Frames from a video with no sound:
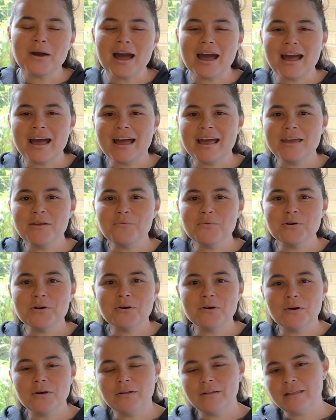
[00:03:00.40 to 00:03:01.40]
I
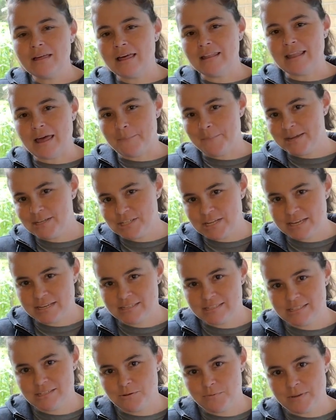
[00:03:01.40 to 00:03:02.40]
will allow my
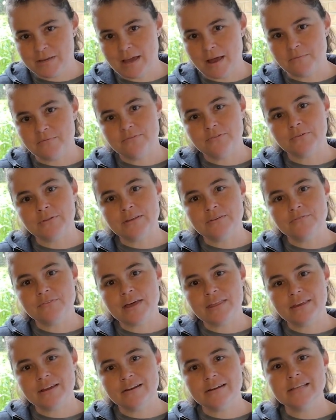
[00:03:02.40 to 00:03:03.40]
chicks to become fully
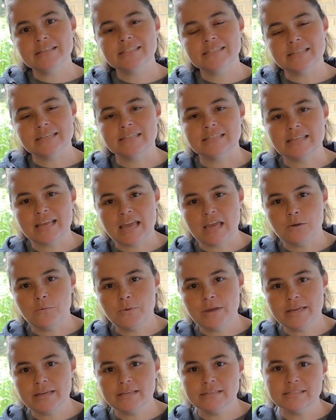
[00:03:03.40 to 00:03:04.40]
feathered at 6 to 8
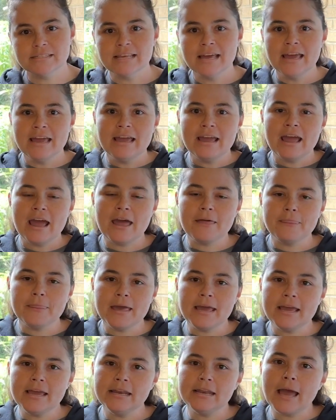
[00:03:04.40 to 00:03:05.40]
weeks, and
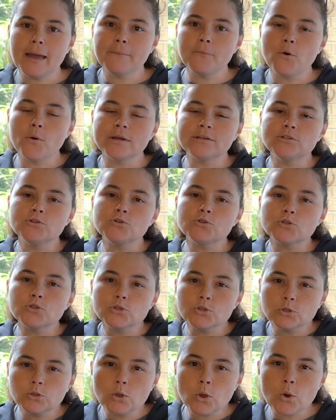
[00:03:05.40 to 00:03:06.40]
then I'm going to
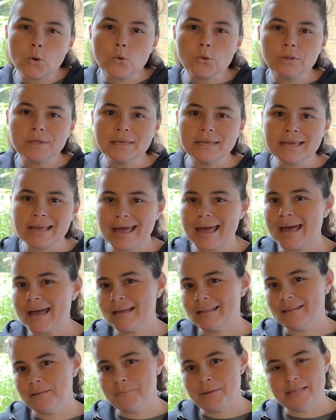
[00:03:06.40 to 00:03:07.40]
slowly
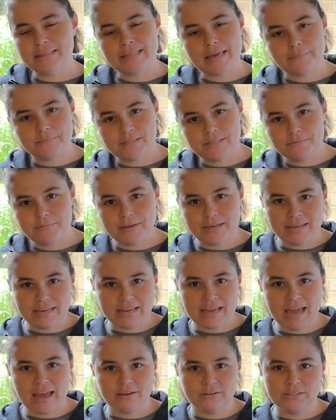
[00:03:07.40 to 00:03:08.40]
acclimate them to
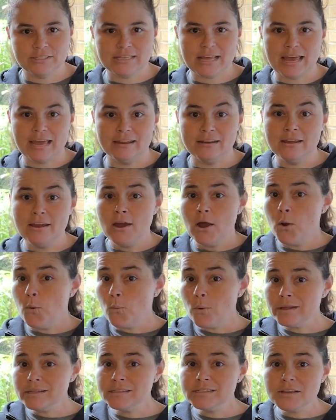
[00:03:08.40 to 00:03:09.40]
being outside.
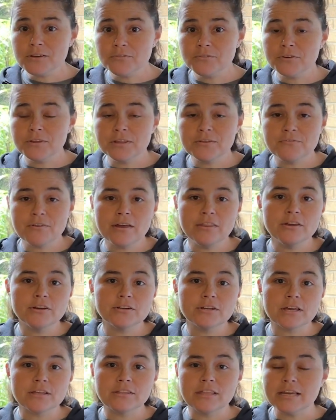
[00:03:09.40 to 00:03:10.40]
Once they're fully
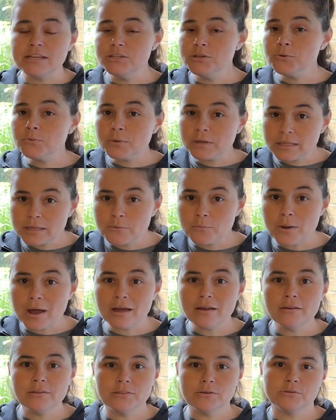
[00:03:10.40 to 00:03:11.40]
feathered, they do really
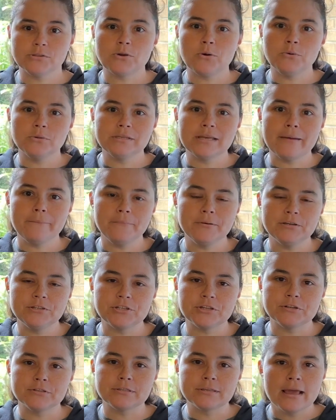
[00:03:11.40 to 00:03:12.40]
well in those cold
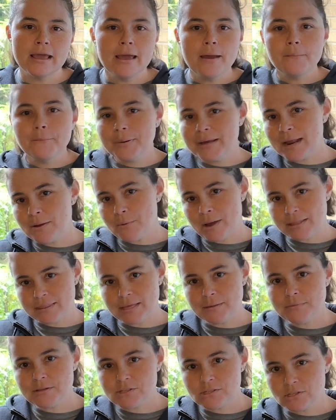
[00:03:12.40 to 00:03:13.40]
temperatures, but I want
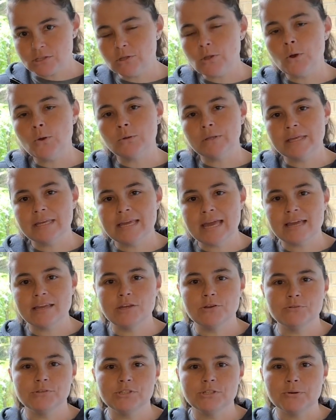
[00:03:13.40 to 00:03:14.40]
them to slowly get
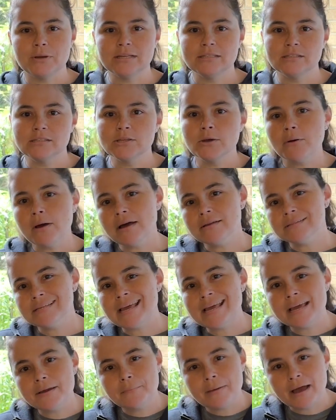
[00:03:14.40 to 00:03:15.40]
used to it. So I'll
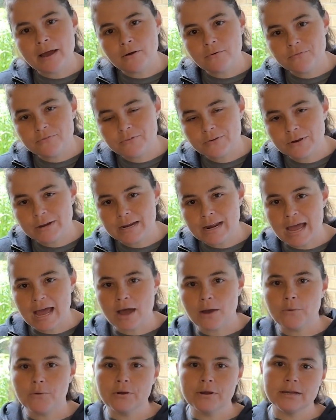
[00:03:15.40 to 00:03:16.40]
take them out for an
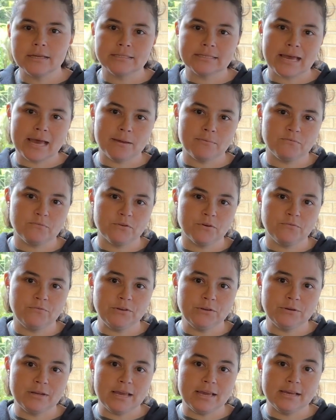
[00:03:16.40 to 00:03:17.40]
hour at a time for a
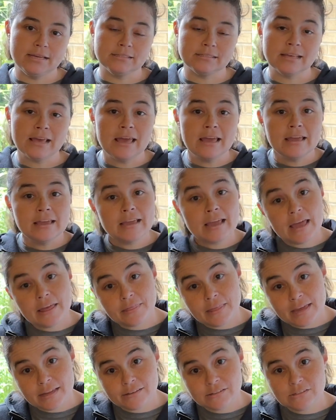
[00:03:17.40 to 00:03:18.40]
few days,
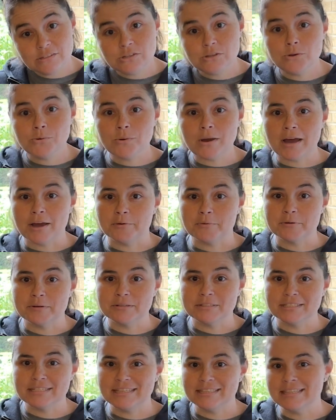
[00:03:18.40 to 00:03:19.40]
and then 2
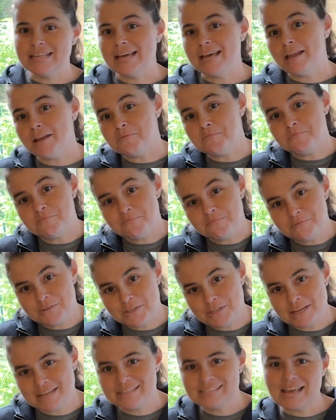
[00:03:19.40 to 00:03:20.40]
hours, and then
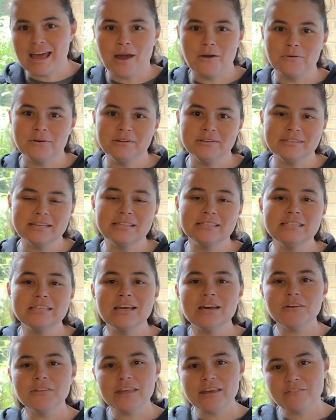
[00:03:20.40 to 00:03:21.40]
6 hours,
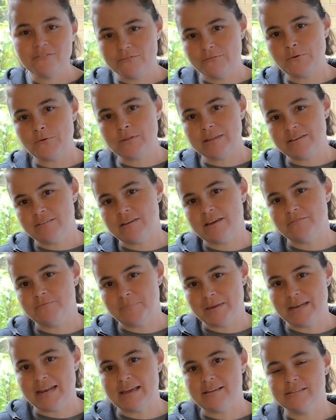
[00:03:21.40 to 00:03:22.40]
until they fully have
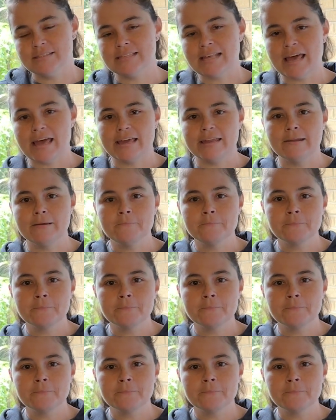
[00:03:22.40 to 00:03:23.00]
been outside.